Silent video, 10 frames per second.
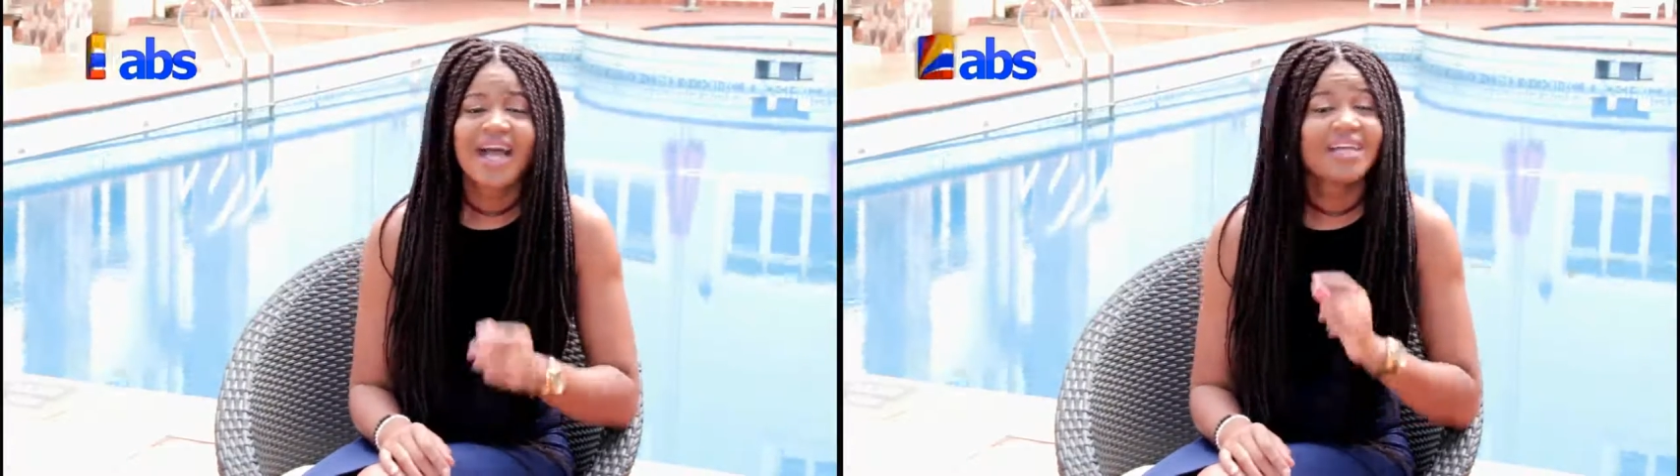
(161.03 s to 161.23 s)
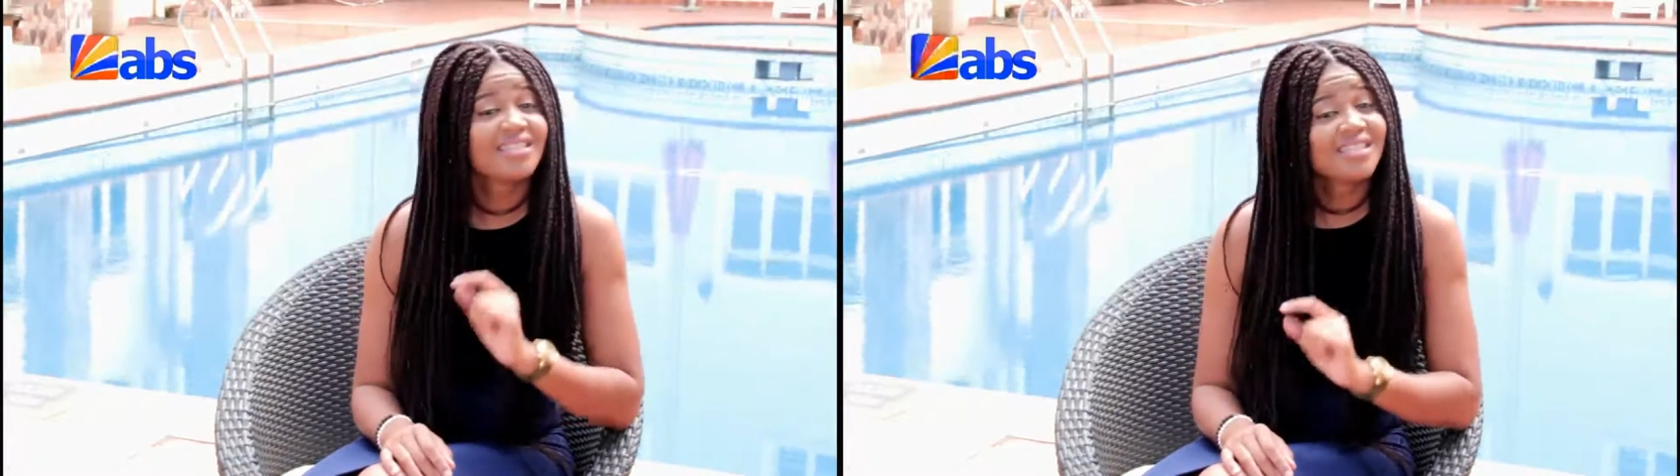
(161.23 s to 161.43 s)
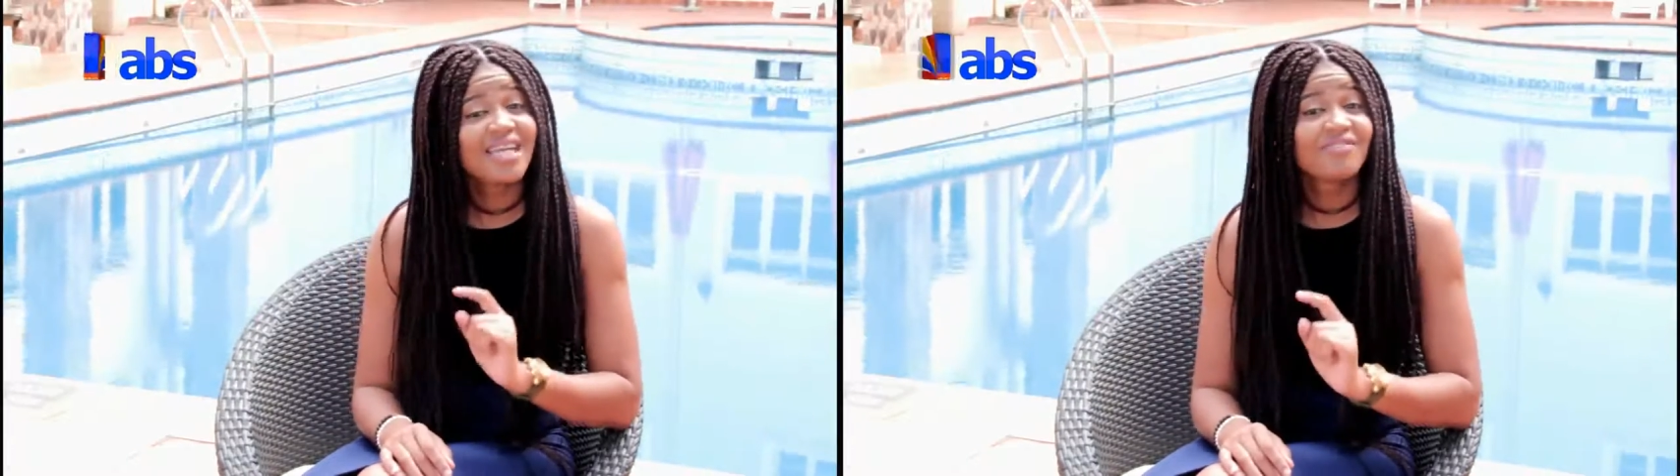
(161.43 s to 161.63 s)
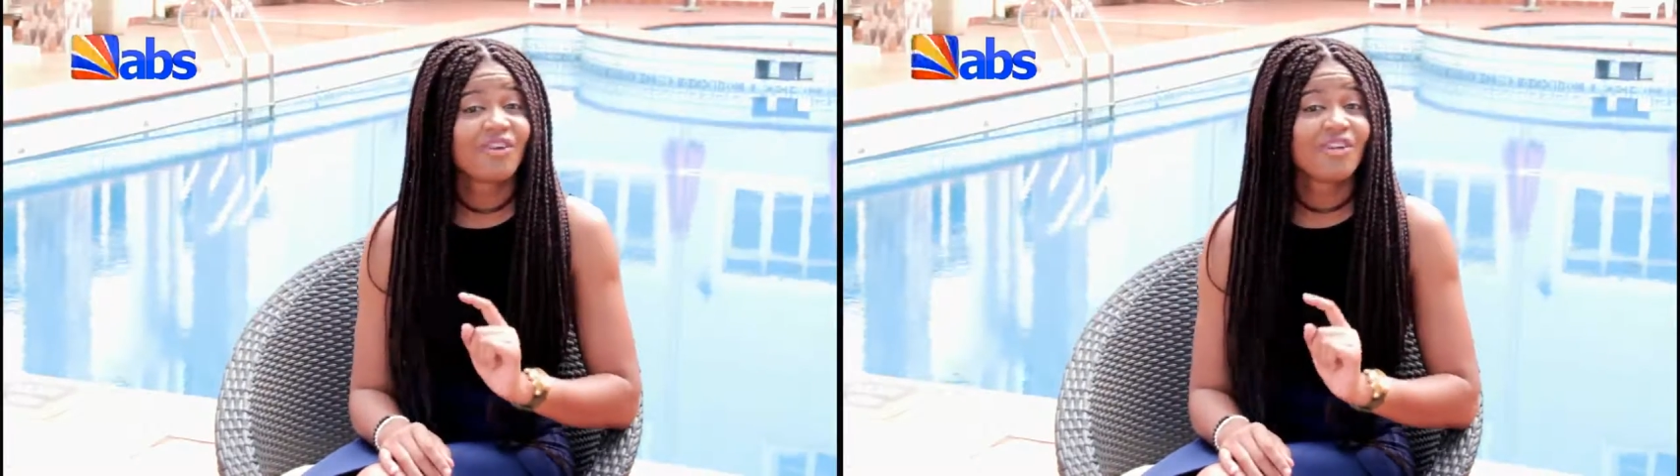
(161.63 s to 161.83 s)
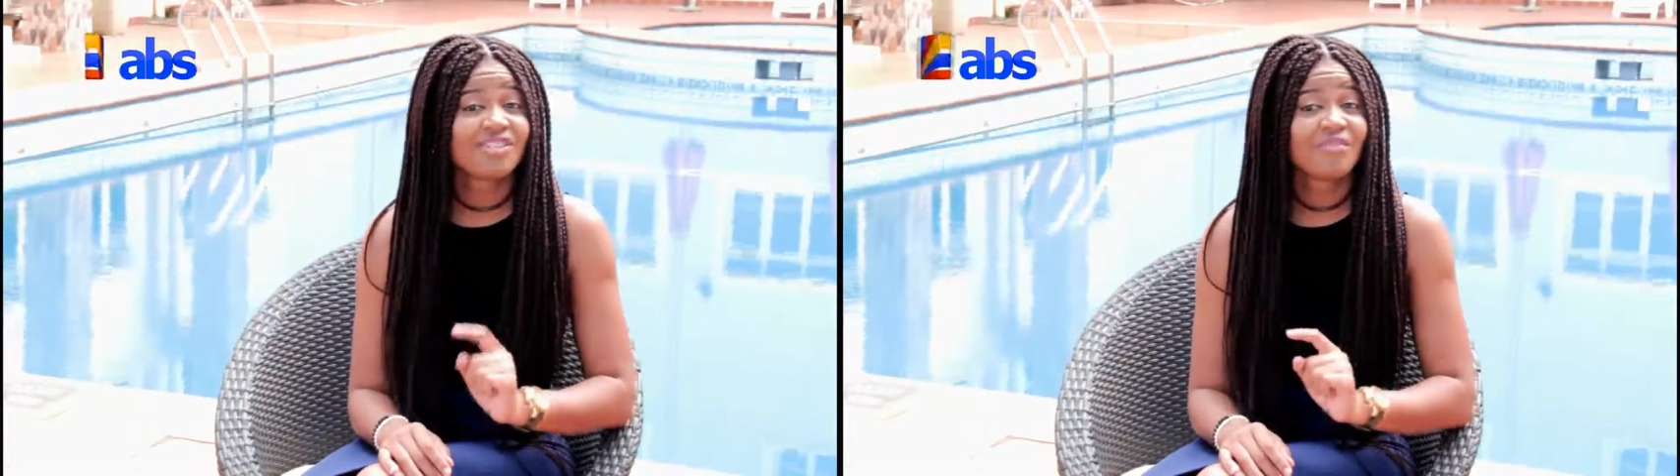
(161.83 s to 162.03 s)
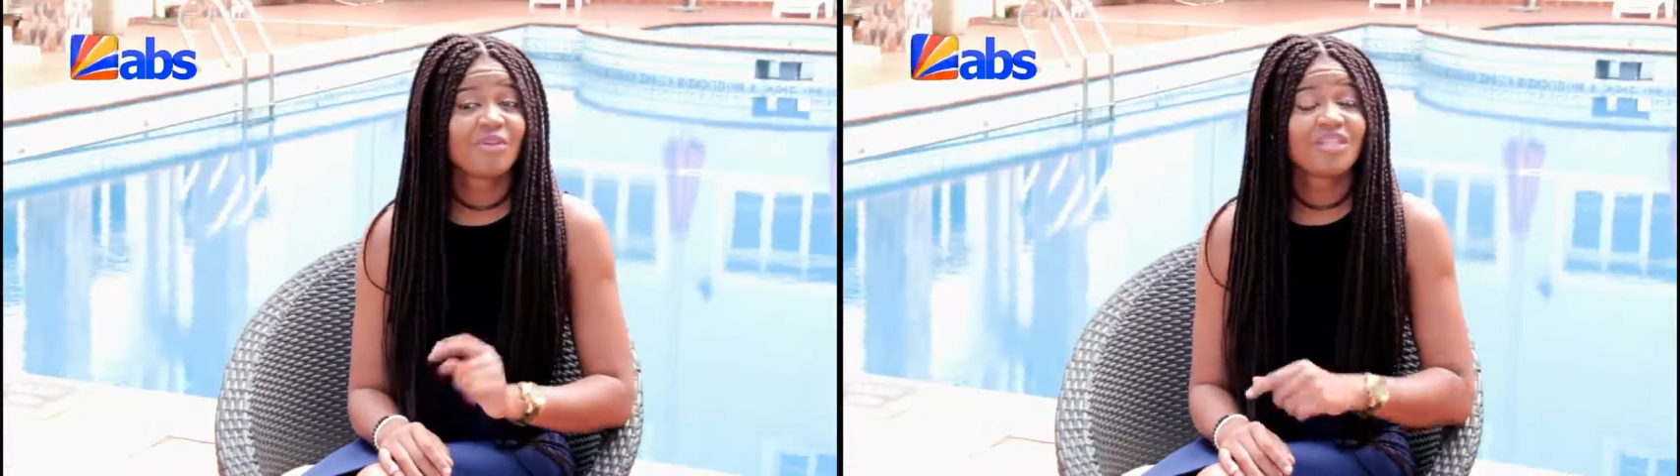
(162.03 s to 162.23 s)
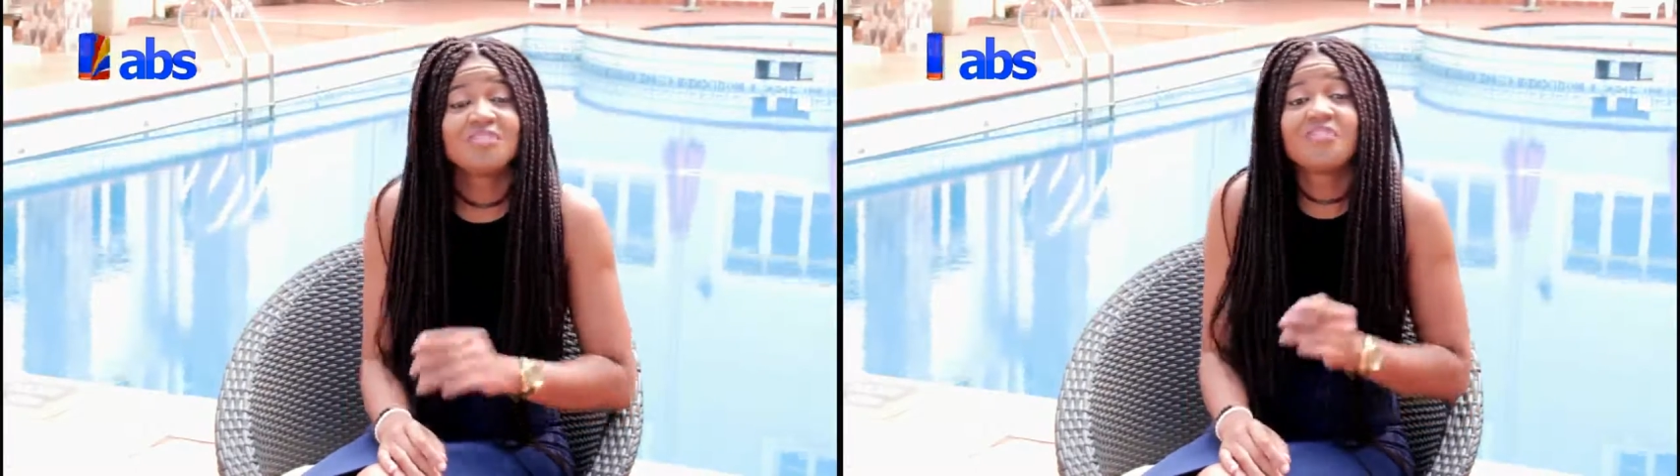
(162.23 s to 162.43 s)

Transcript: and decide for yourself because if